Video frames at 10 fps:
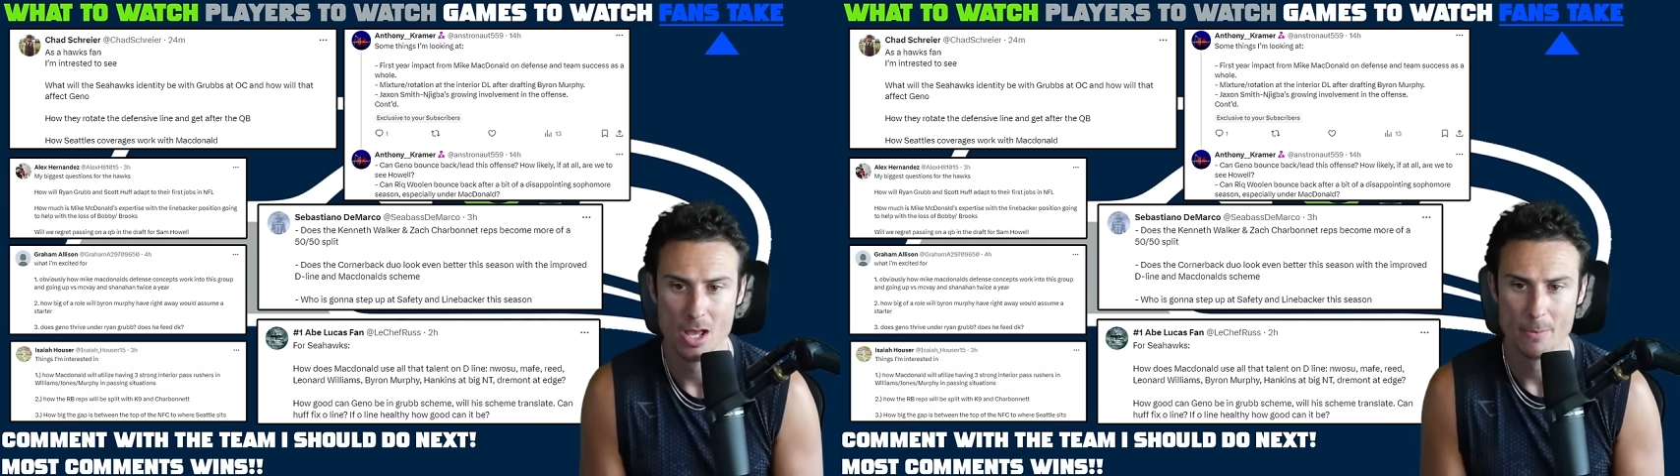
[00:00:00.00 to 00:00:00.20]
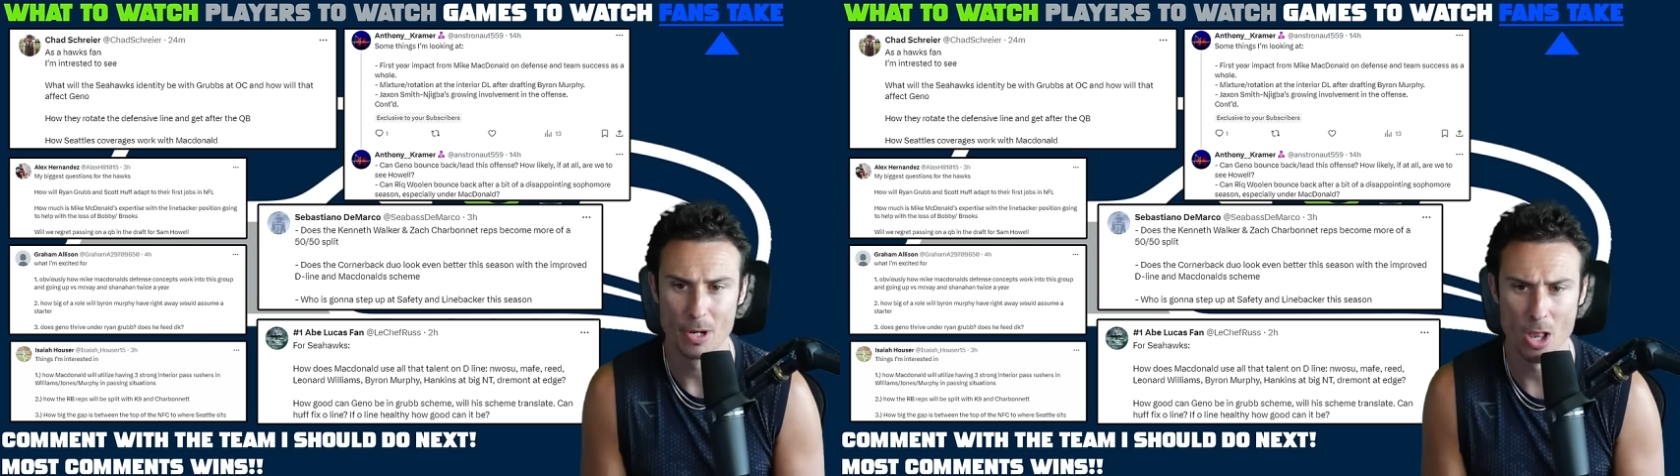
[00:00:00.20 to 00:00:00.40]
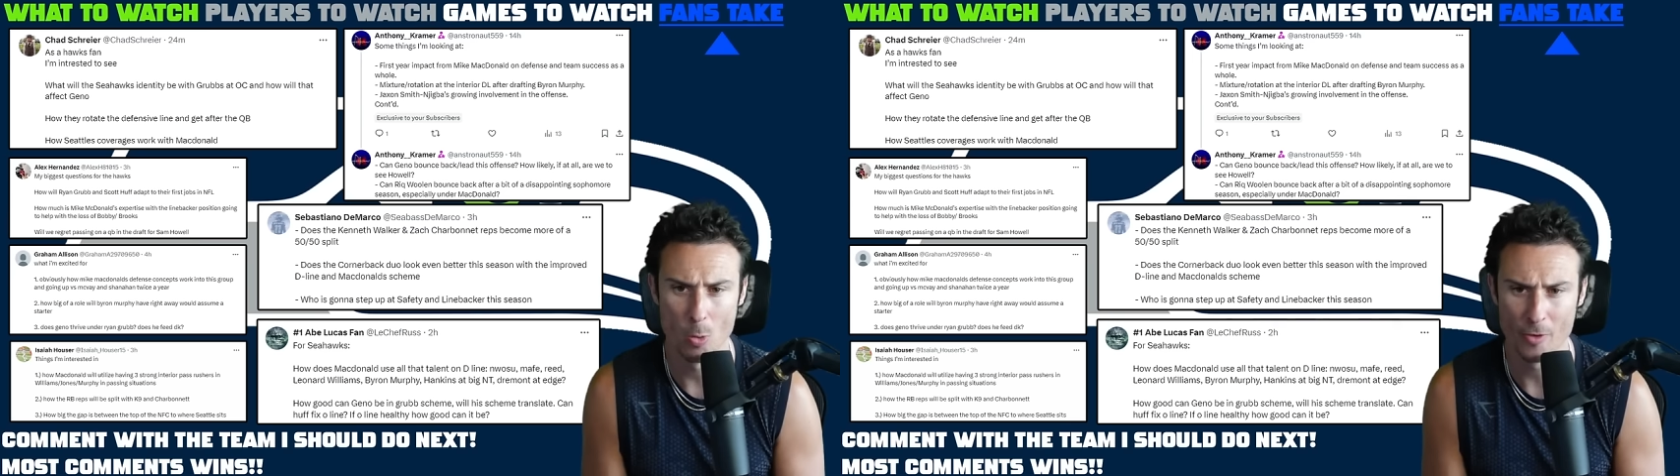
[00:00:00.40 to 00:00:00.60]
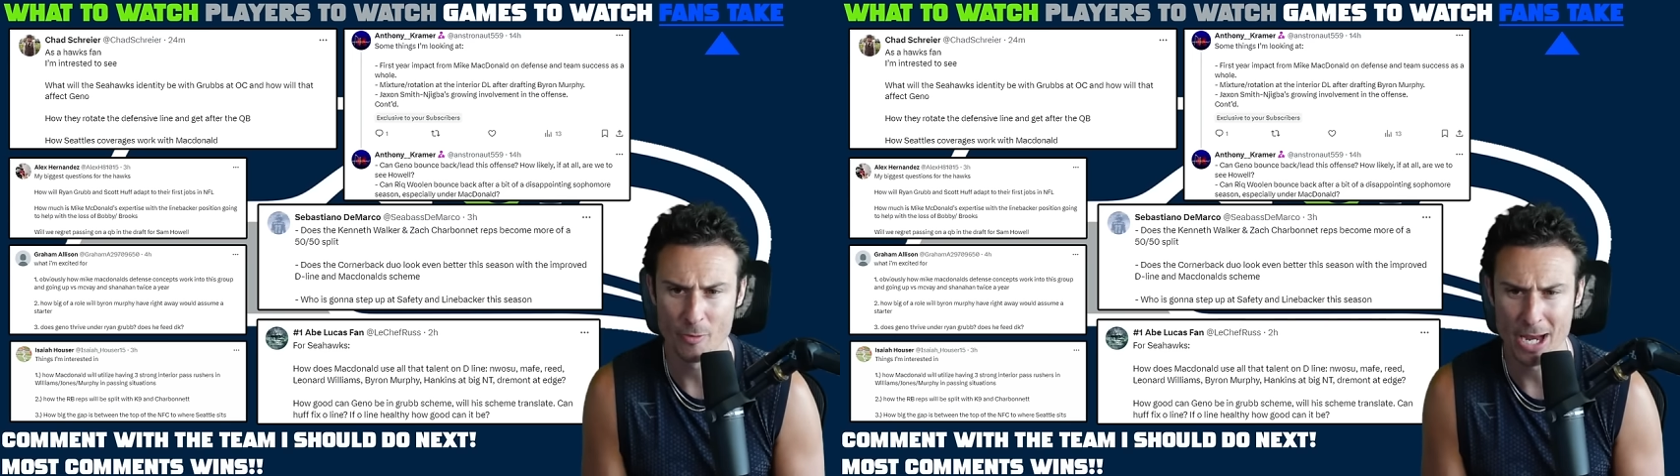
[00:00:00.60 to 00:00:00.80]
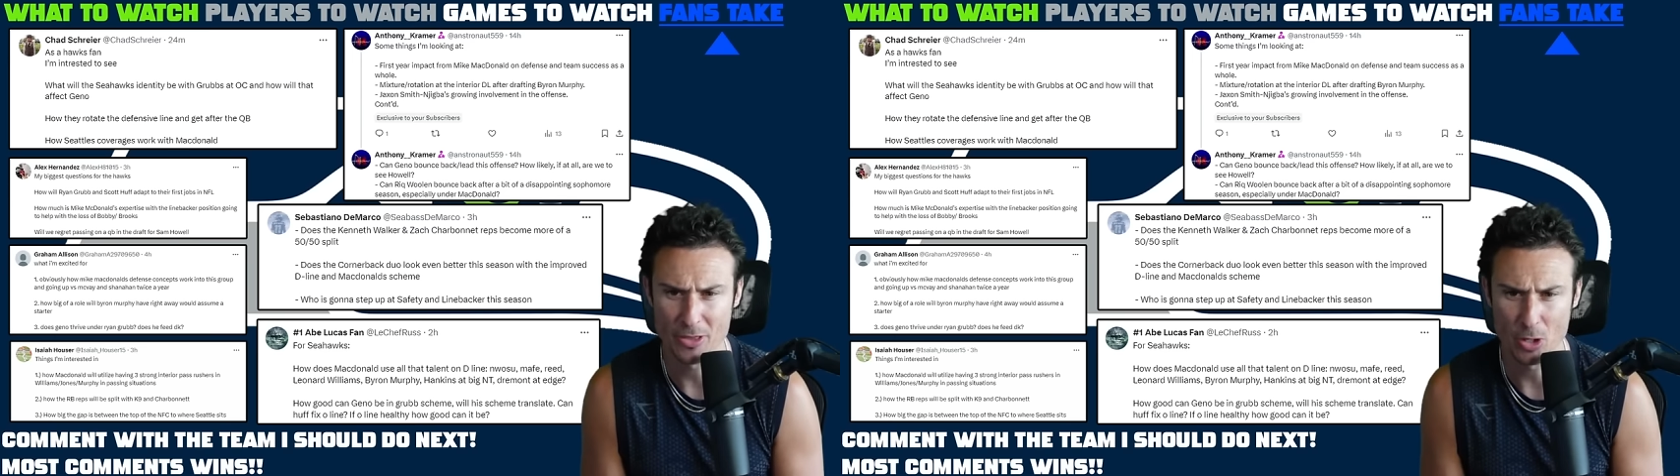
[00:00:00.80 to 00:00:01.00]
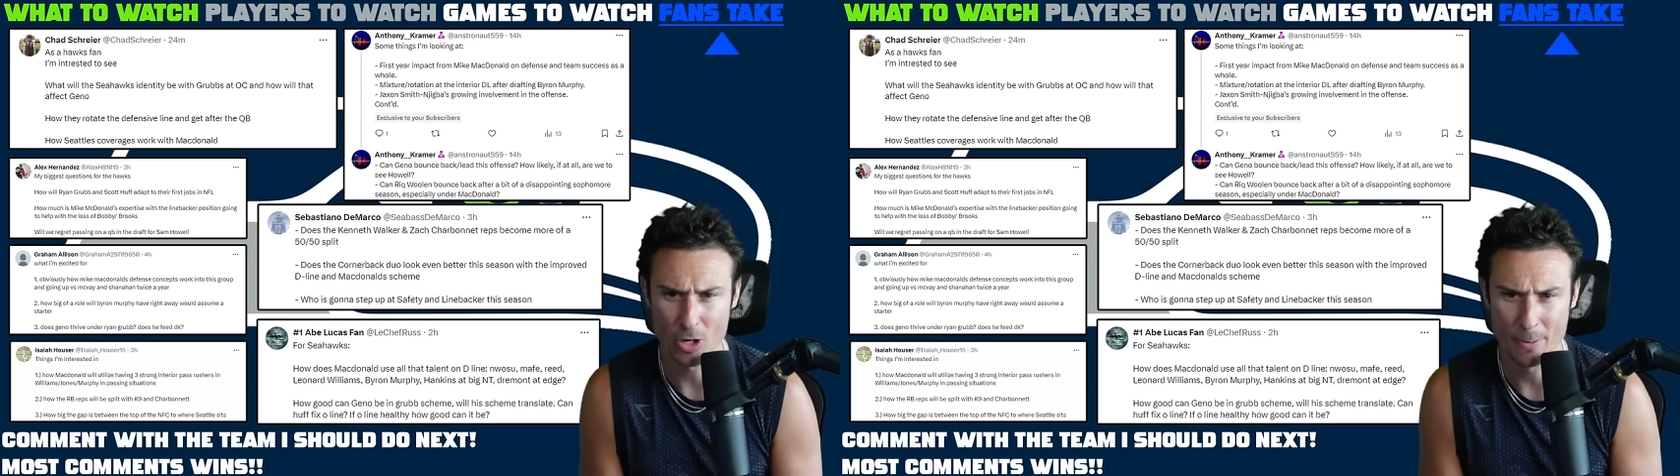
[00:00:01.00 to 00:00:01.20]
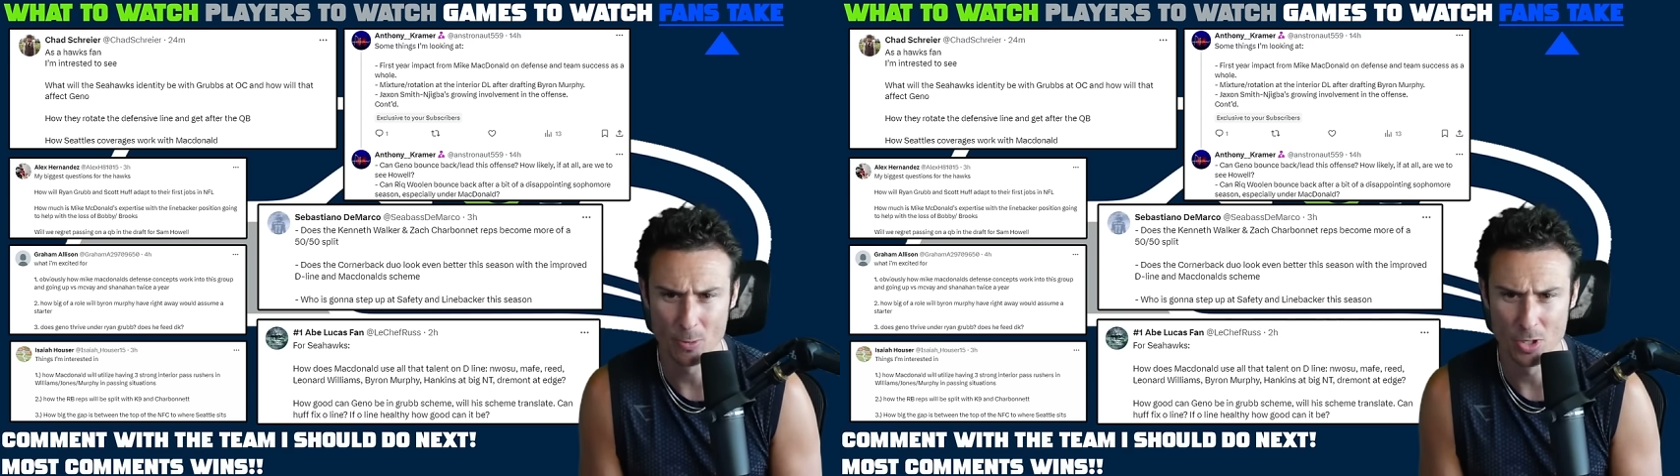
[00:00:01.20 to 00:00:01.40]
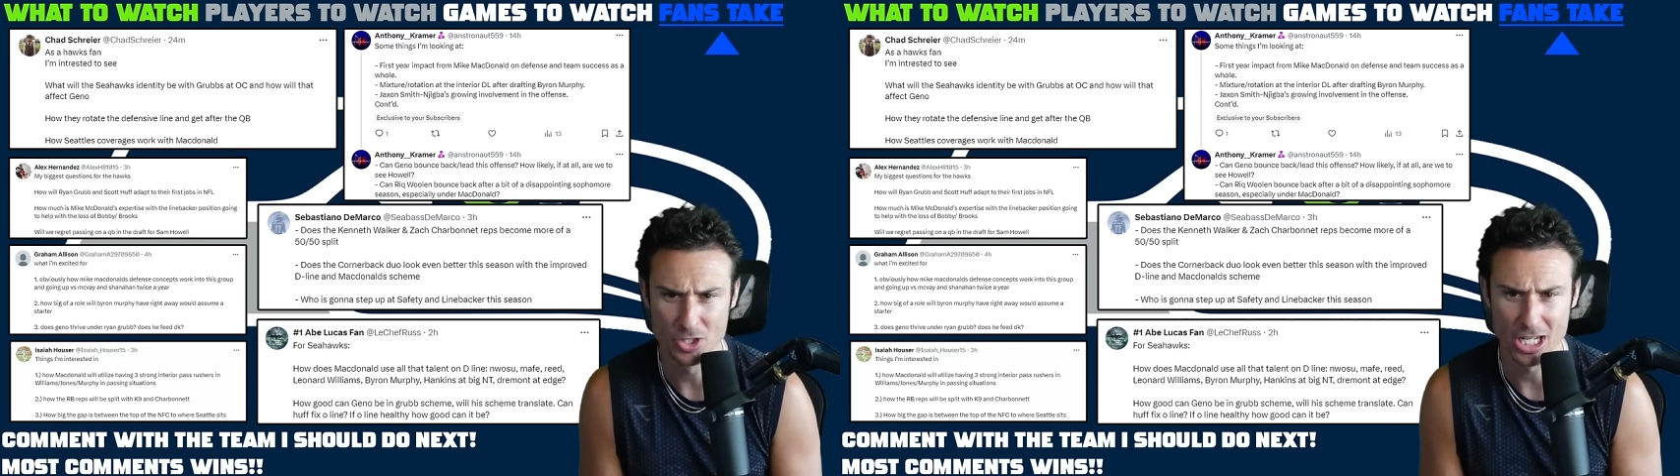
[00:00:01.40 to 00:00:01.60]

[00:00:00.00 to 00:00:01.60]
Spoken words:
But another one from Anthony Kramer was,